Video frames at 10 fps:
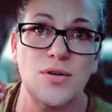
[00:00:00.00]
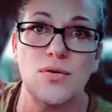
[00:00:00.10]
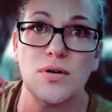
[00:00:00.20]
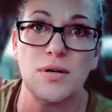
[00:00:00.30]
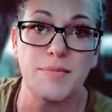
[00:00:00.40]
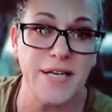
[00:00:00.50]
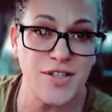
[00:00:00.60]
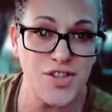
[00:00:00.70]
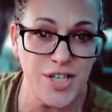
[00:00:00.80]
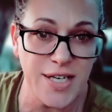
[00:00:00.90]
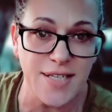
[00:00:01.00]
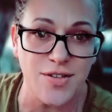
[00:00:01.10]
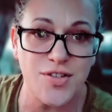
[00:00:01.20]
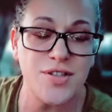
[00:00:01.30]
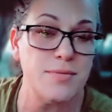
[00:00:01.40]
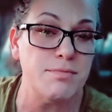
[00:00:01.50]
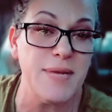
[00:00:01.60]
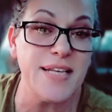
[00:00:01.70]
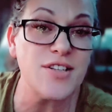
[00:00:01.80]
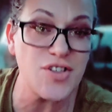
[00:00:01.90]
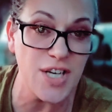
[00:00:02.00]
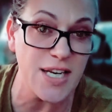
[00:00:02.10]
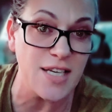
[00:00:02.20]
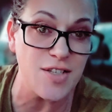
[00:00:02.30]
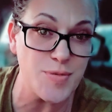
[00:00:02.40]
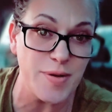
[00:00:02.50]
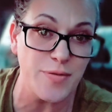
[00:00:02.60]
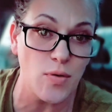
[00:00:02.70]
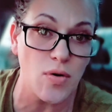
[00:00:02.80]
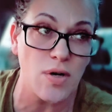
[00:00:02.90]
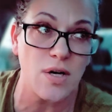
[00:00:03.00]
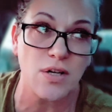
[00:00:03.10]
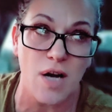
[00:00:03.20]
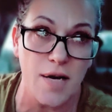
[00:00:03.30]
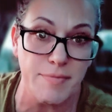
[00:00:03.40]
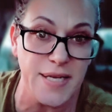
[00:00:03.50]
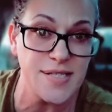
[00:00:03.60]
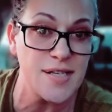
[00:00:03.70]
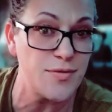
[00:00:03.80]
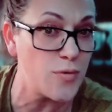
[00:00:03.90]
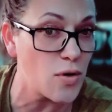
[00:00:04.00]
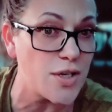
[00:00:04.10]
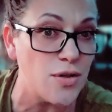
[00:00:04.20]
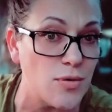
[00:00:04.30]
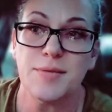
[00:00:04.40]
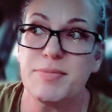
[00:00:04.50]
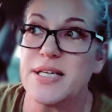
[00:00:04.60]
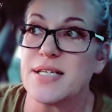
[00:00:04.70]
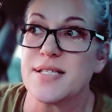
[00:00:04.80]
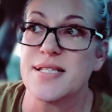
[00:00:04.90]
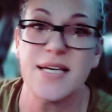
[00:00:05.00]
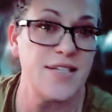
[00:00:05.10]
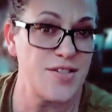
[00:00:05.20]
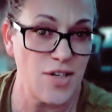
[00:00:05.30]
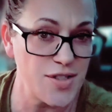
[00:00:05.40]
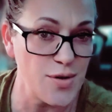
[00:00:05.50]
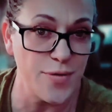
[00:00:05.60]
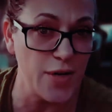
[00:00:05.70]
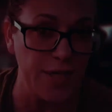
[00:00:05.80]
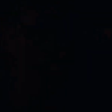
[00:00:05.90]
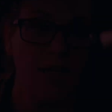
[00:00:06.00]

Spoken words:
or make a change, make the change before God makes it for you, because then it's not so fun.